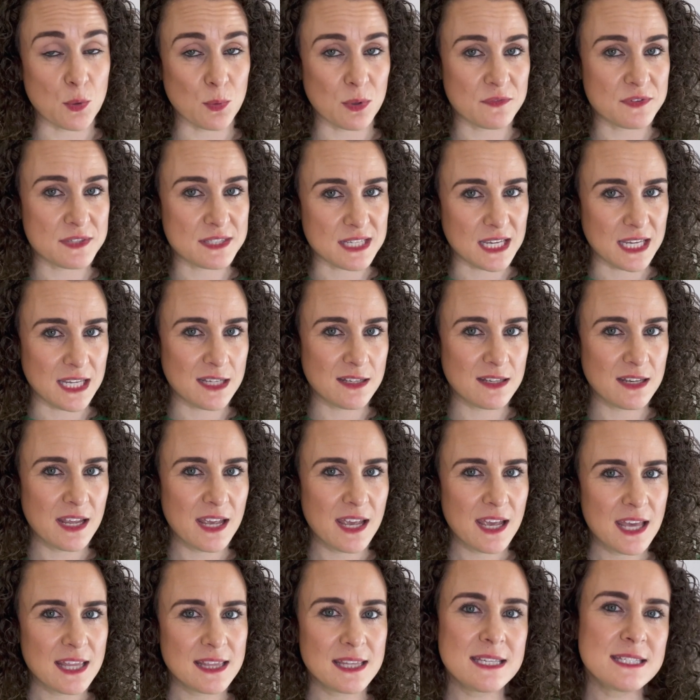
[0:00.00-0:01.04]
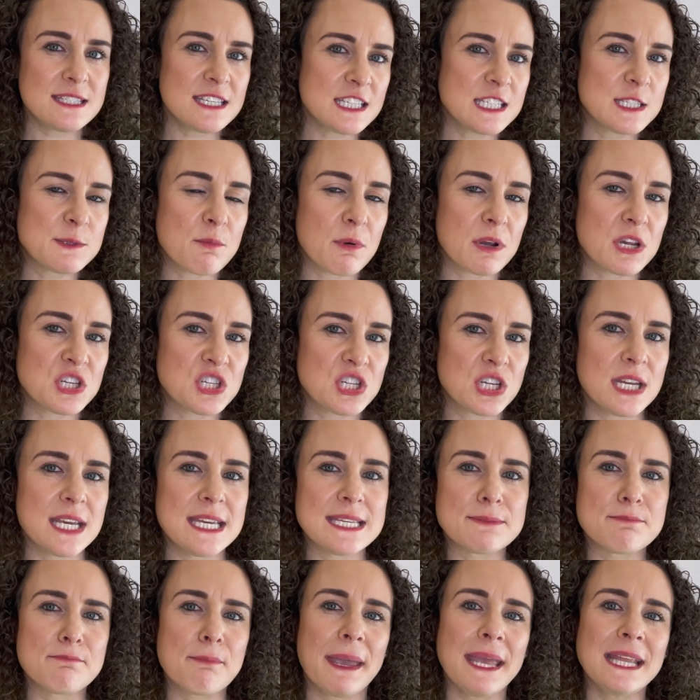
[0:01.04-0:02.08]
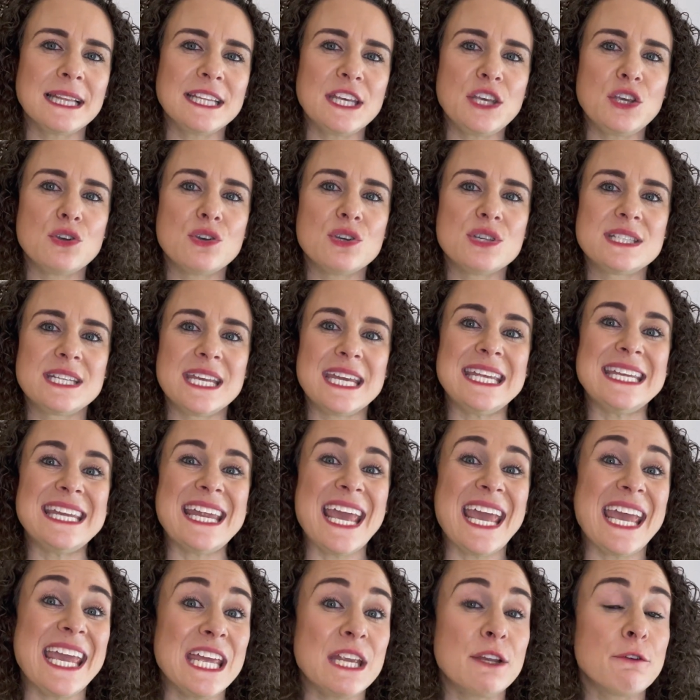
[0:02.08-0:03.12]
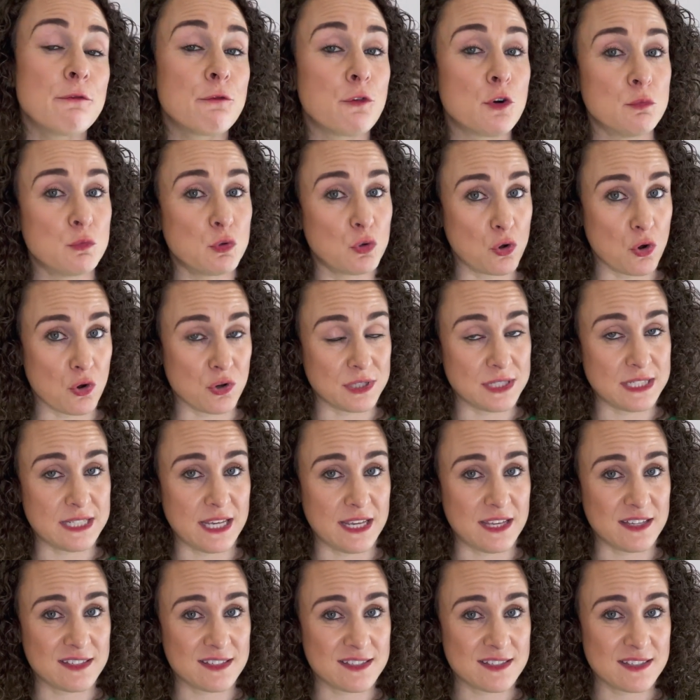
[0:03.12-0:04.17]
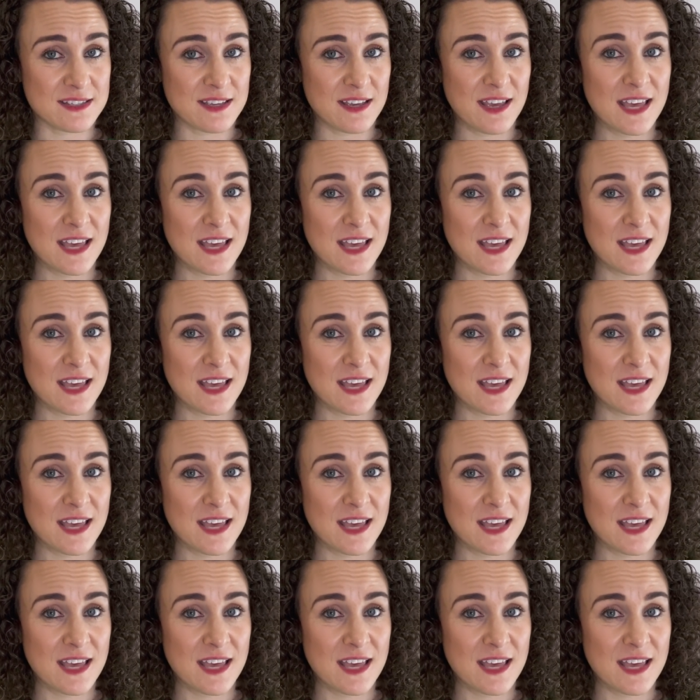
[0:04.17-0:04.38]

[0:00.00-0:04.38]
we've seen, this expression is mainly used in informal contexts,